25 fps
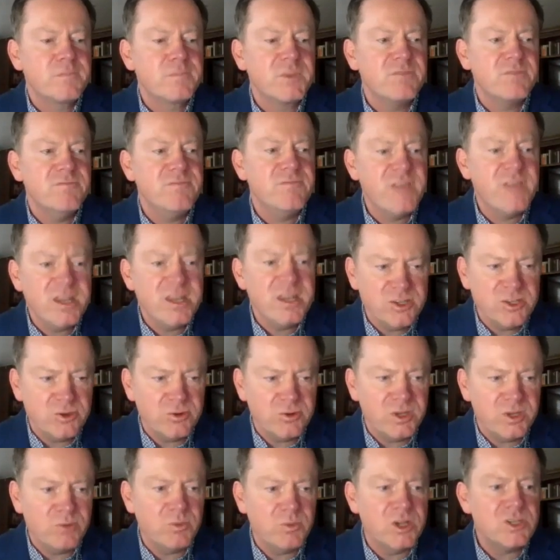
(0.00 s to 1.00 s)

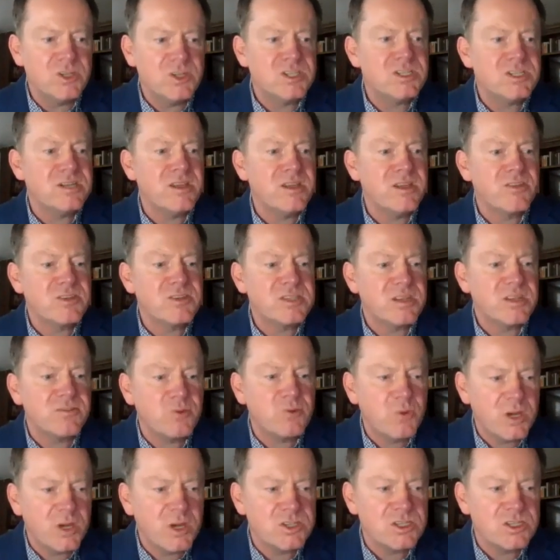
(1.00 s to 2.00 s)
venue in which it's another set
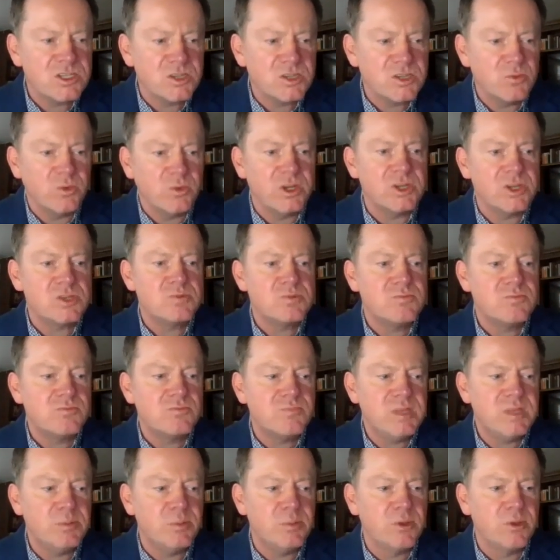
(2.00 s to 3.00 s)
of questions in which
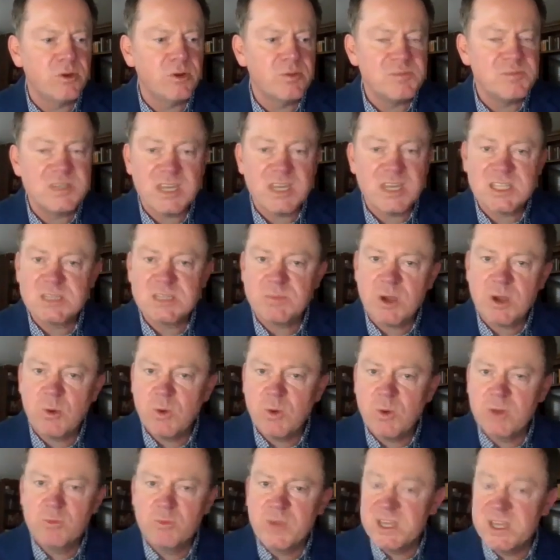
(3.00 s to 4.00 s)
people are obsessing about
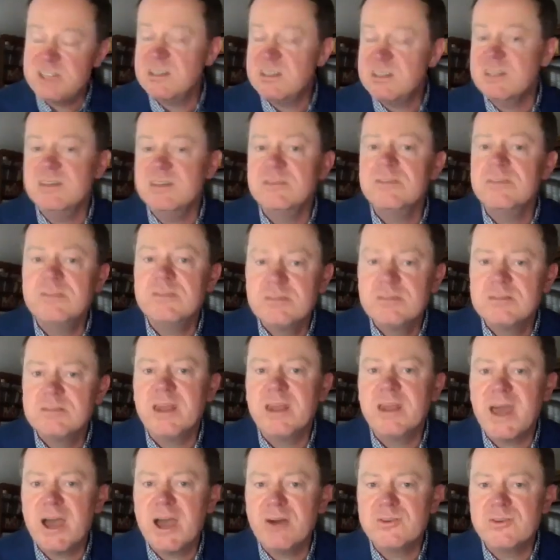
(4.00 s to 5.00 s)
what race is
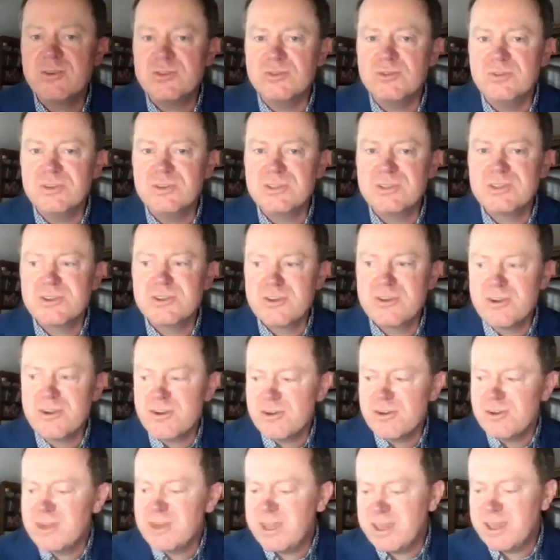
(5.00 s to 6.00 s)
and how to
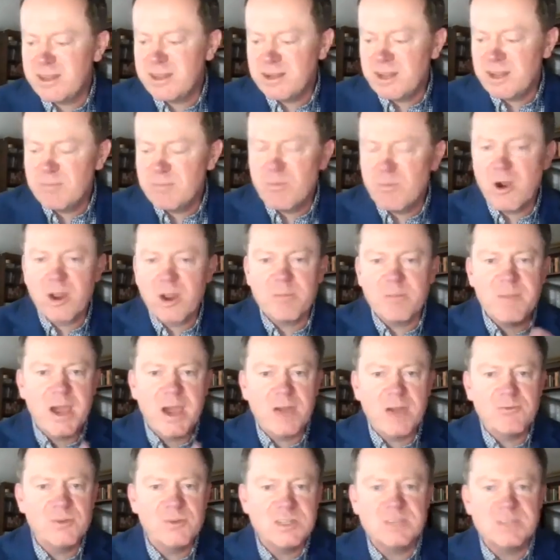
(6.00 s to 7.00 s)
discern and mark
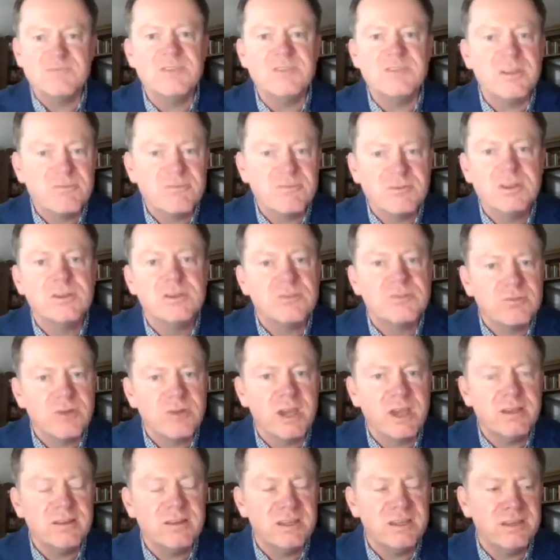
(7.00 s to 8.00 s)
boundaries of difference,
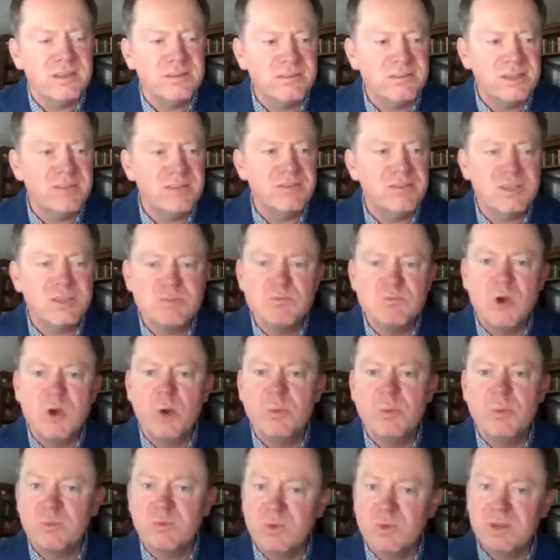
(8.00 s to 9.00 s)
right? In this
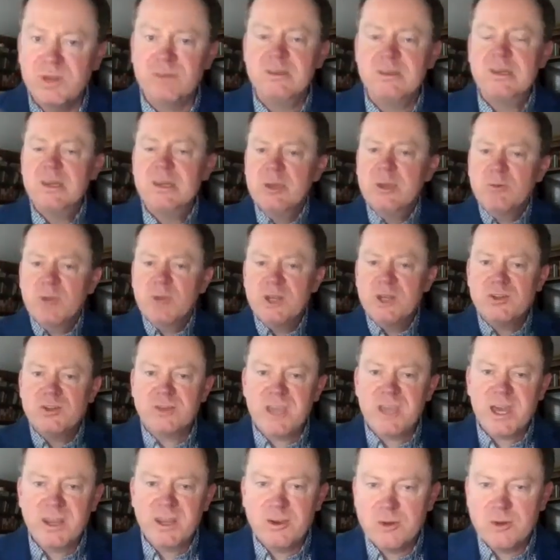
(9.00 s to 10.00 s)
moment when racial
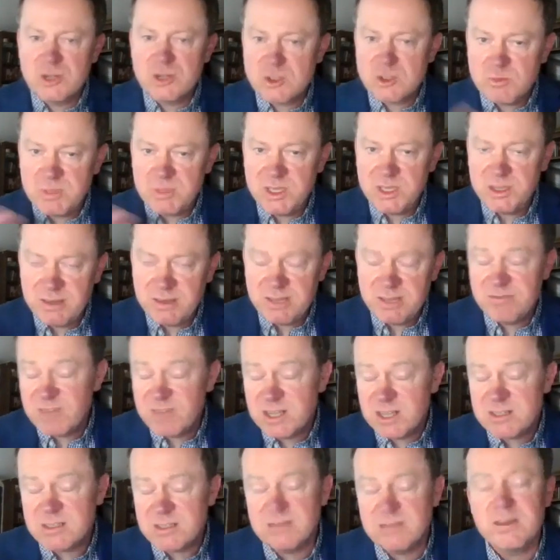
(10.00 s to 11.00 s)
categories are being
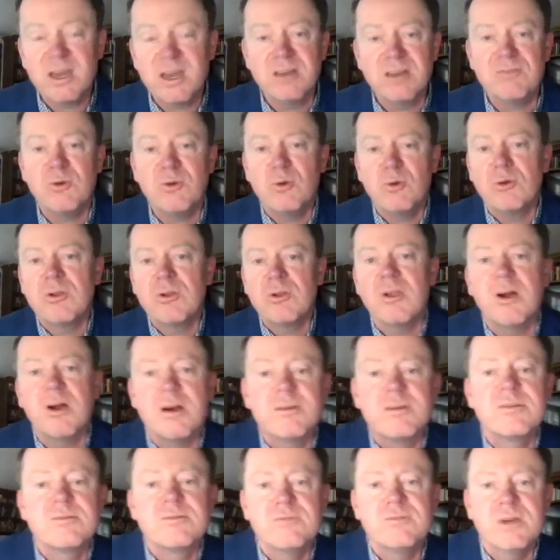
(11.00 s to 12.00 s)
invented out of whole
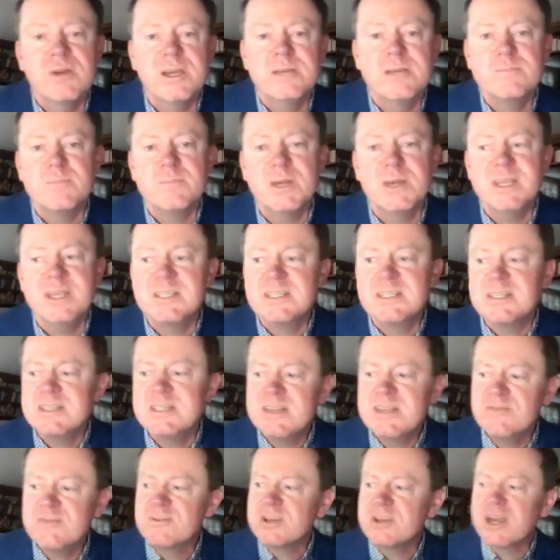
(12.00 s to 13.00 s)
cloth, right? But it's a
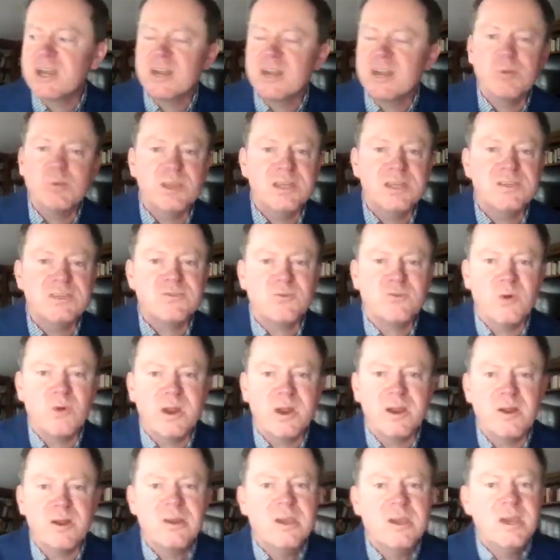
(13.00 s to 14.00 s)
different kind of place
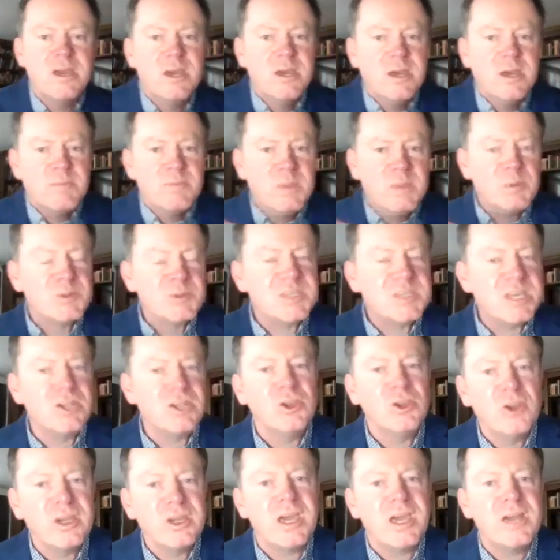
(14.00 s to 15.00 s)
where people tend
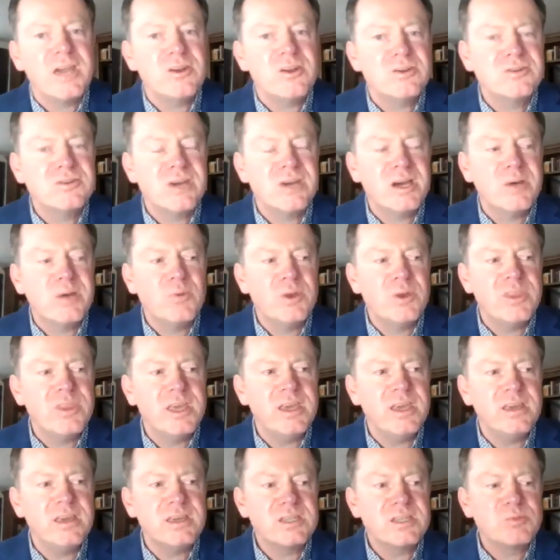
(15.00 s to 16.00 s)
to look at when
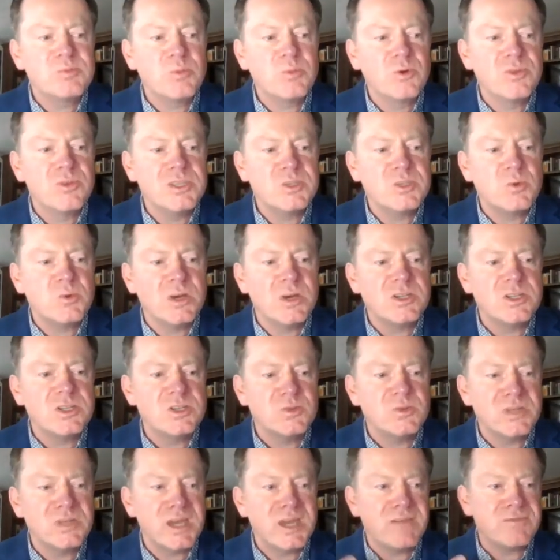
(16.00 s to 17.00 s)
they explore these
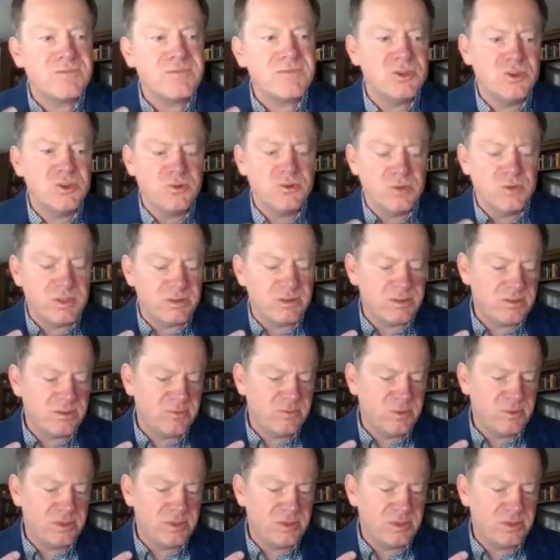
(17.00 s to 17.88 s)
questions, which have to do with